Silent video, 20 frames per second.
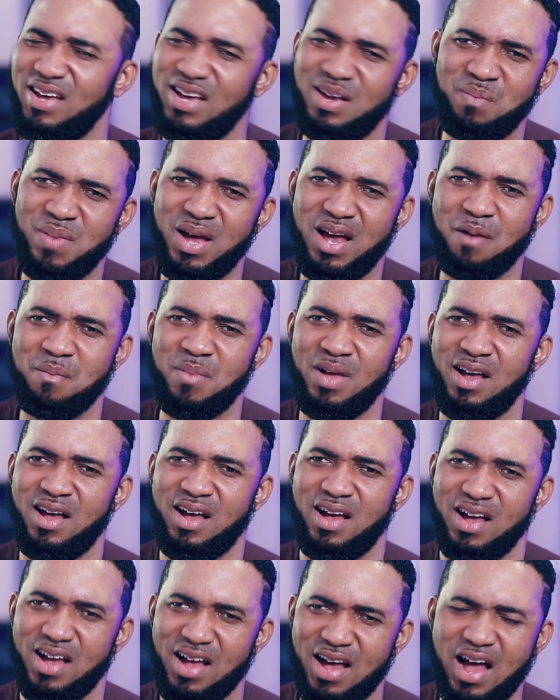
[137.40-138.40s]

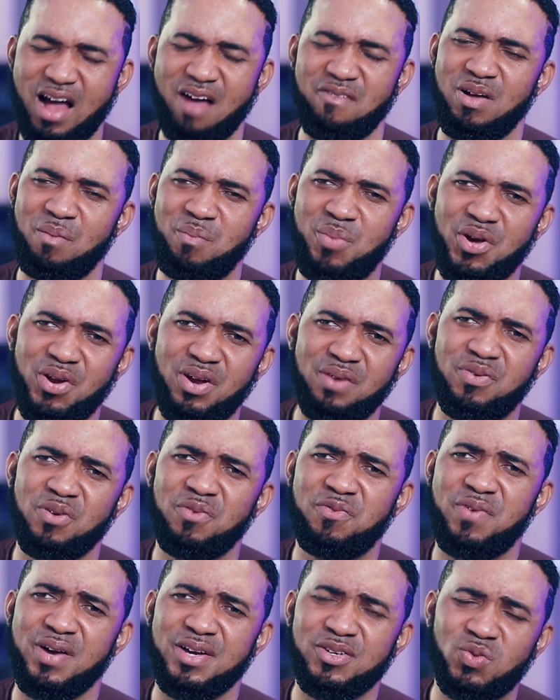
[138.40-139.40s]
Amen. Have a
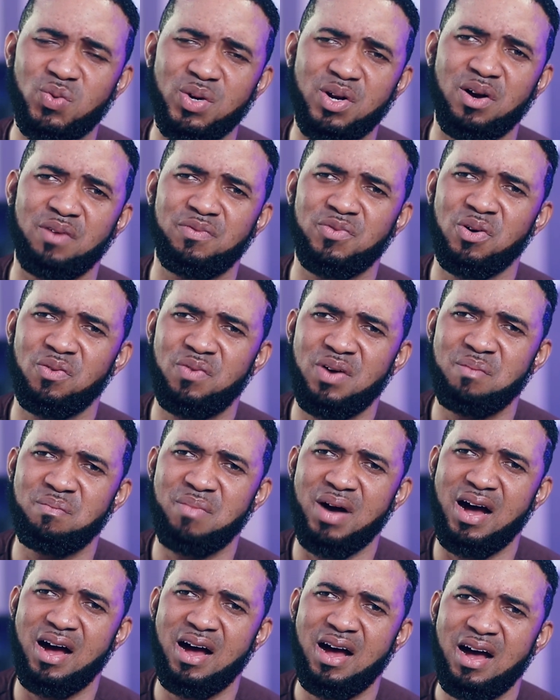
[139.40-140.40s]
beautiful first week of
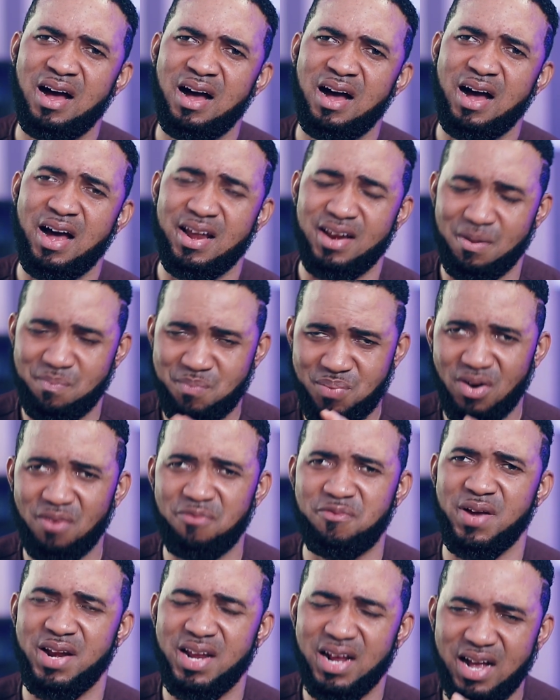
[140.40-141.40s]
November, and a
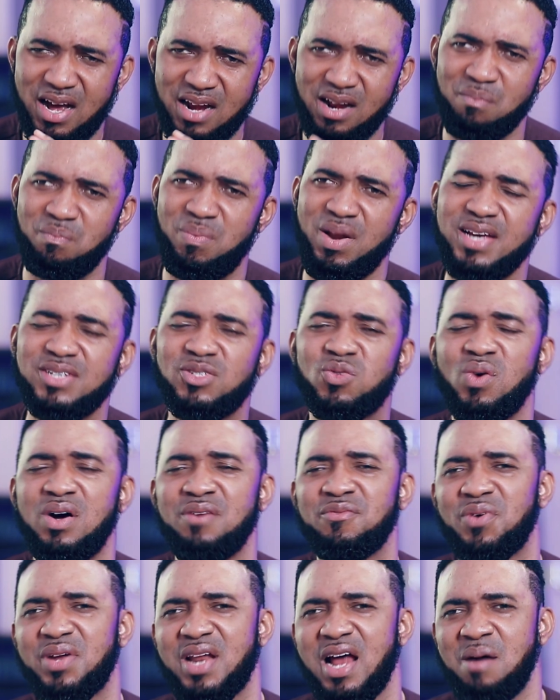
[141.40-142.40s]
prophetic and a blessed
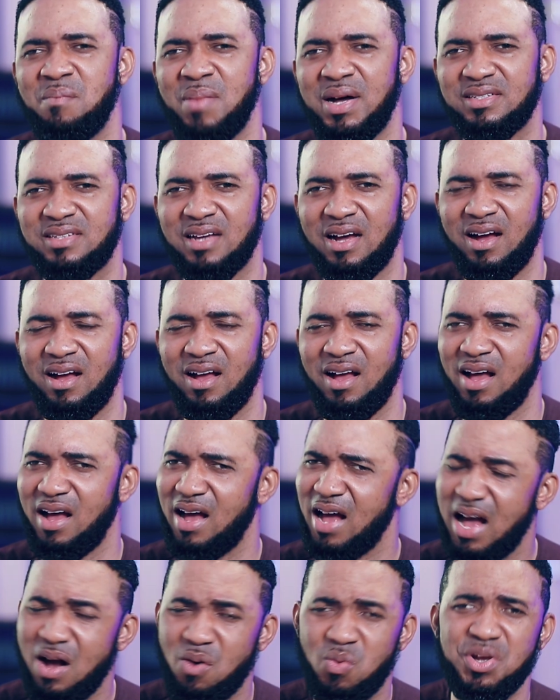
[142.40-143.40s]
one for that matter.
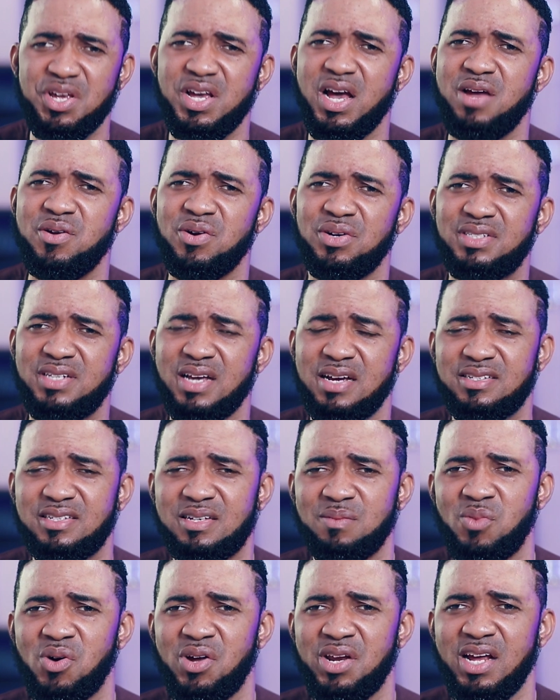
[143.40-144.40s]
I will hear your
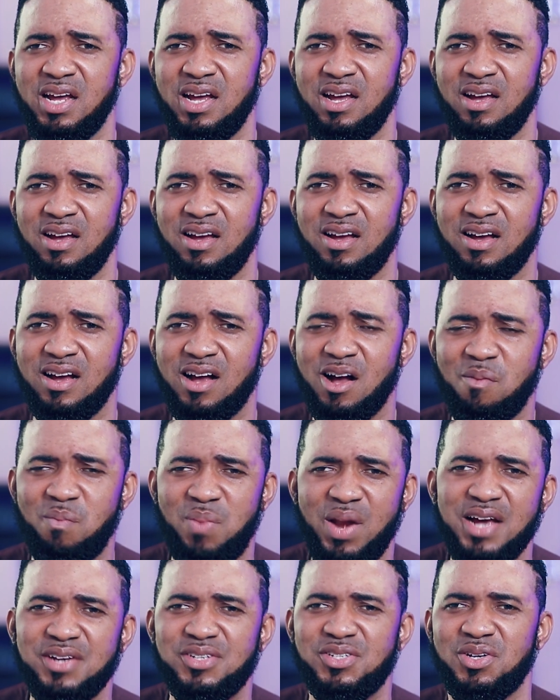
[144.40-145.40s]
testimony.
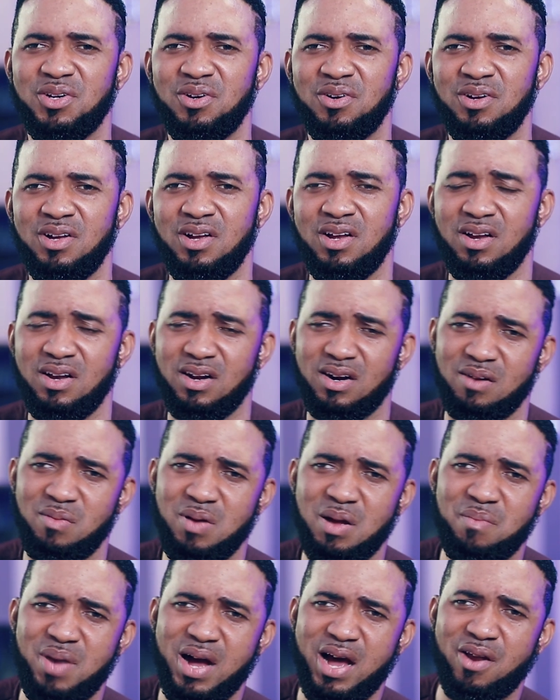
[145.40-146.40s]
God bless you.
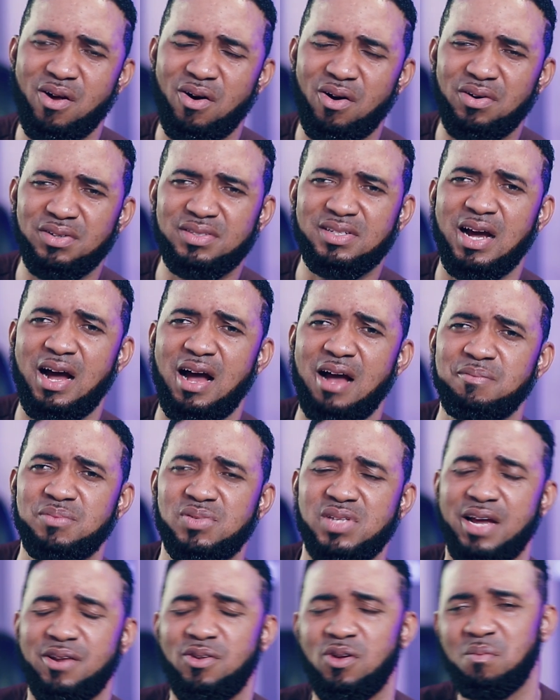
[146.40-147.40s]
Remember at all
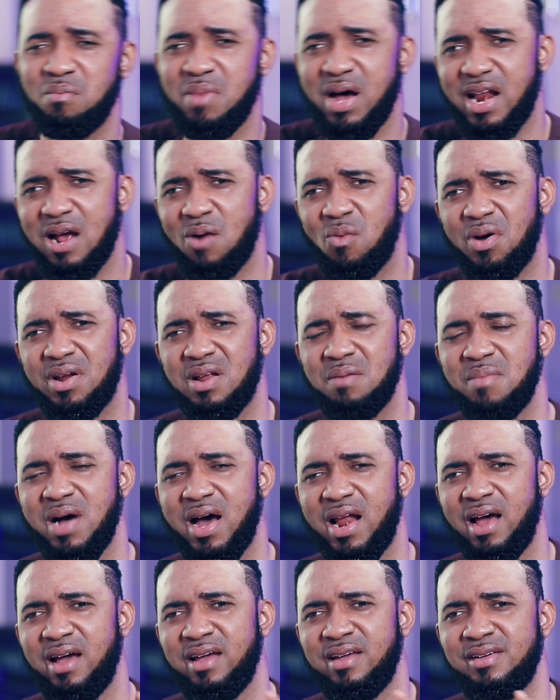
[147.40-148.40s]
times that no matter what the
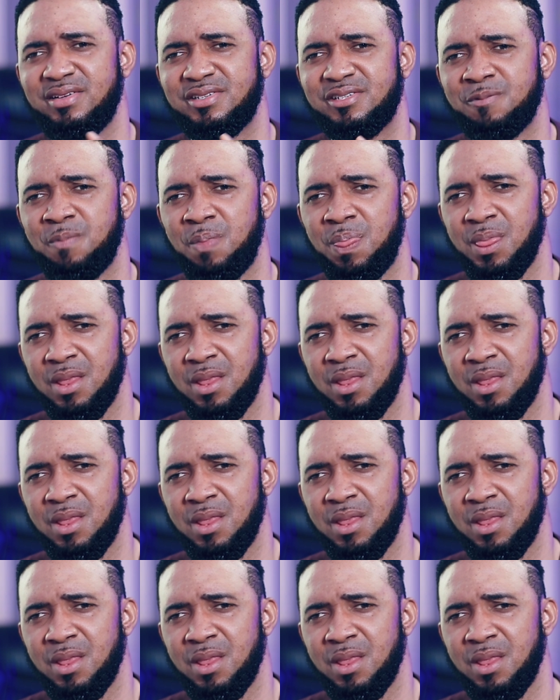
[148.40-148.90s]
matter is,